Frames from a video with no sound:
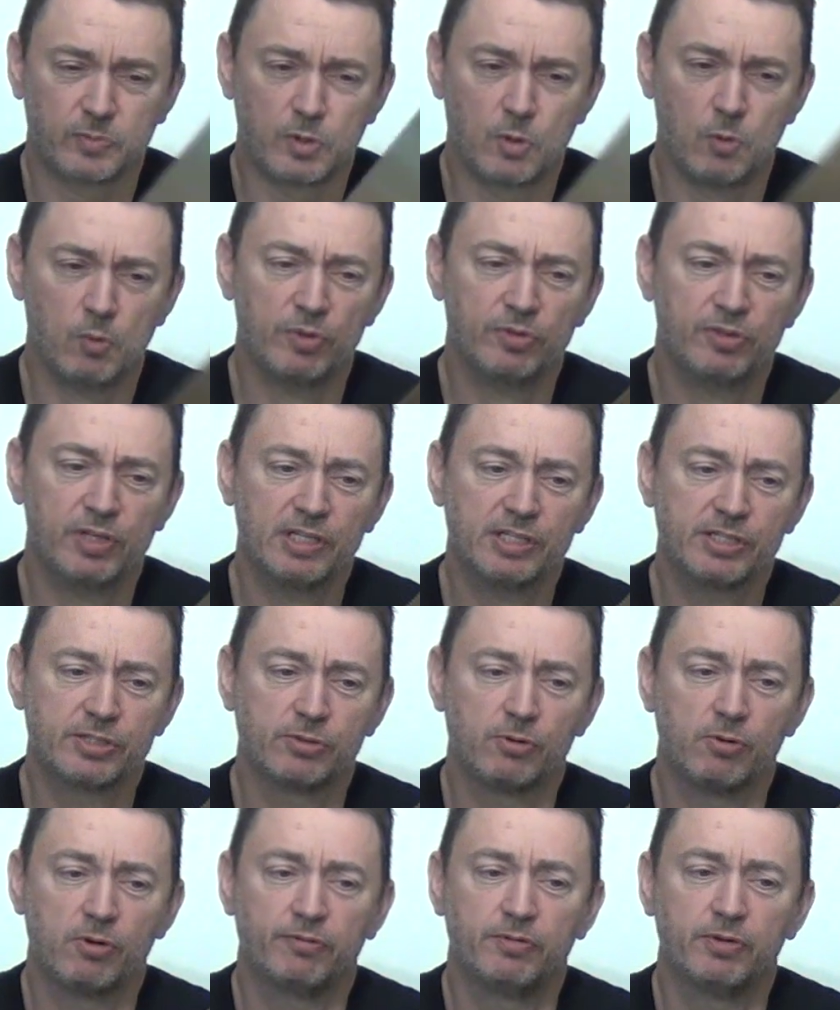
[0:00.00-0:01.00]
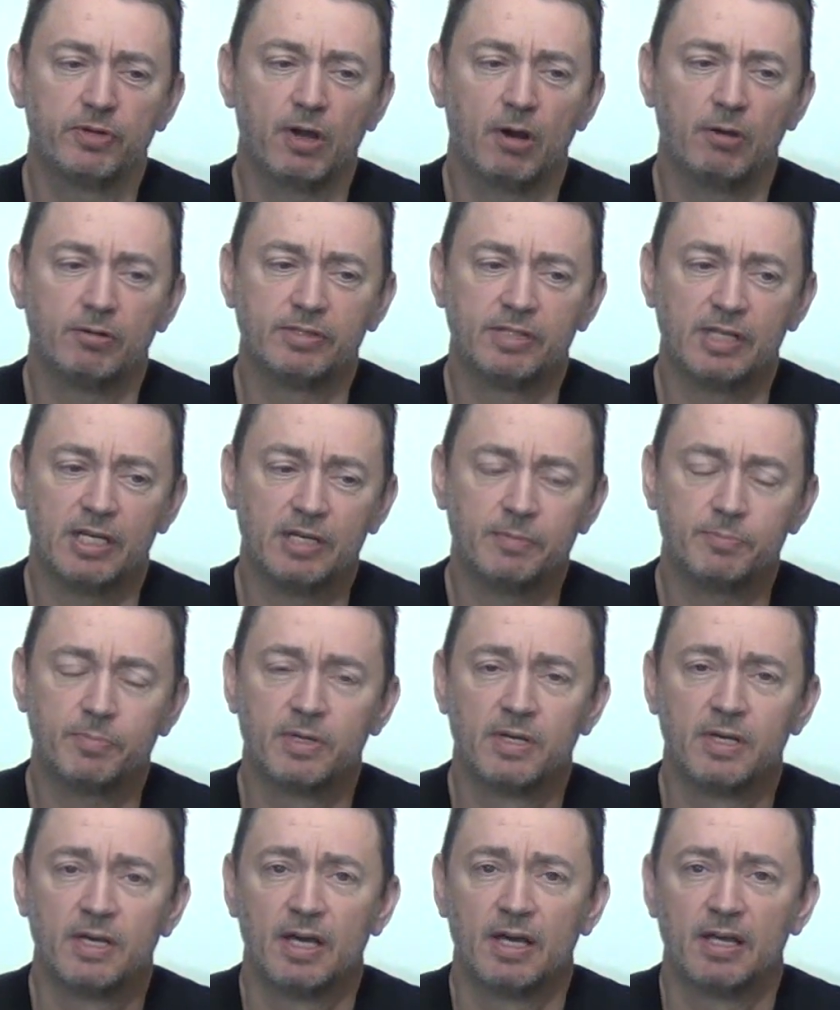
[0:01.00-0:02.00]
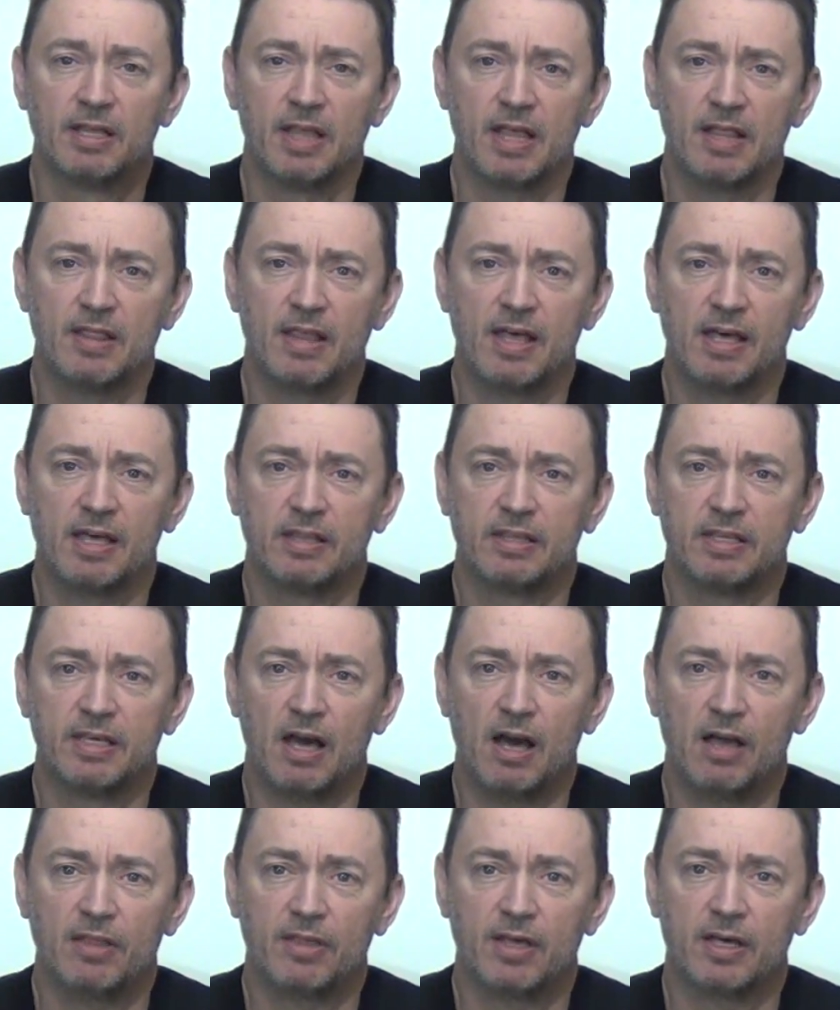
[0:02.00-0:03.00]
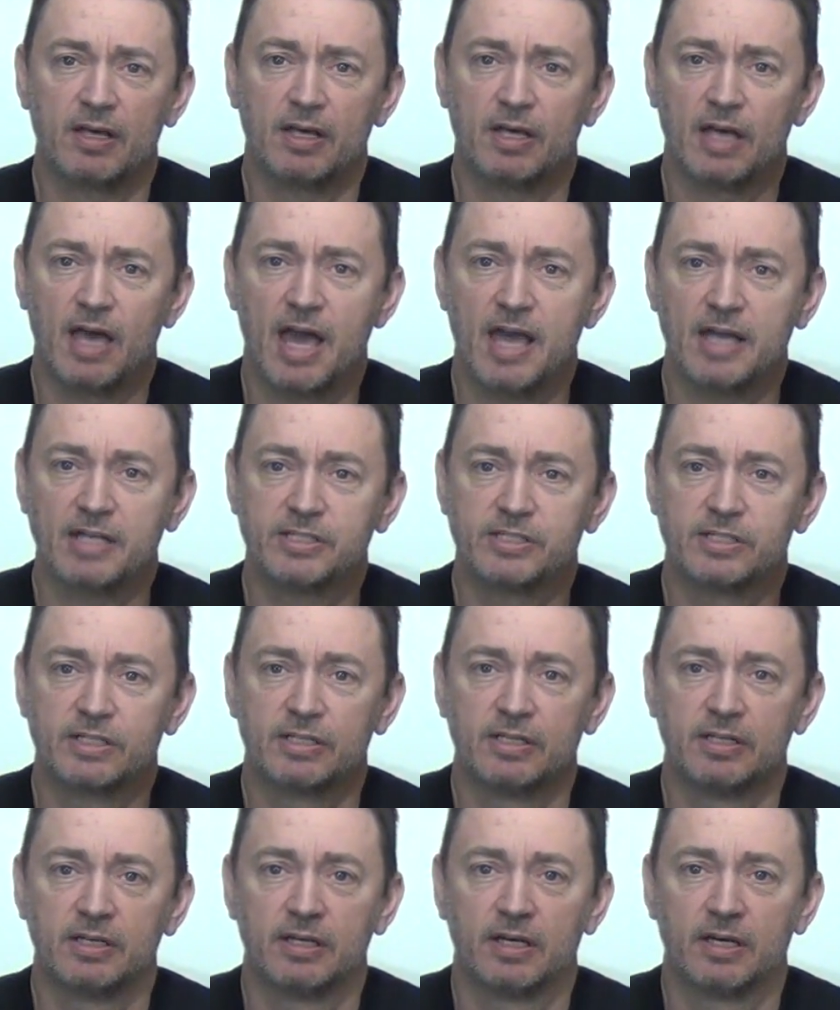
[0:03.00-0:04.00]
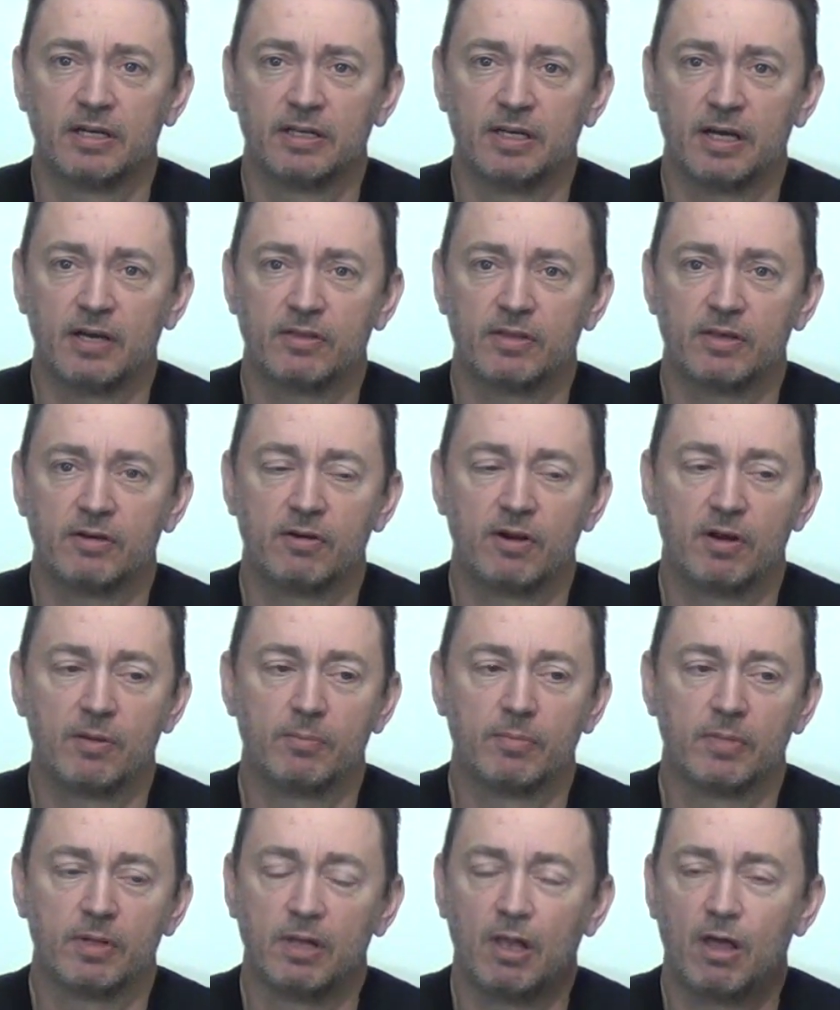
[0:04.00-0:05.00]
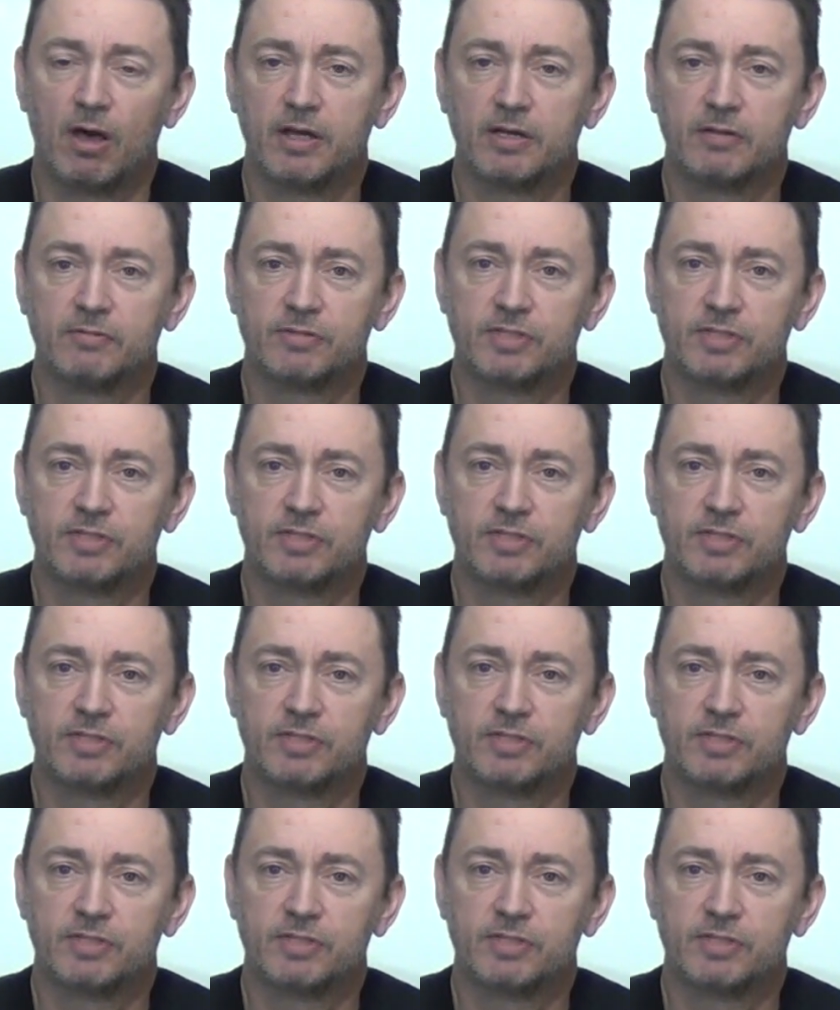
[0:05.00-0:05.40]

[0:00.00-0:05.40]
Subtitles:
With this saw, if you go deep, then the other edge, the other line of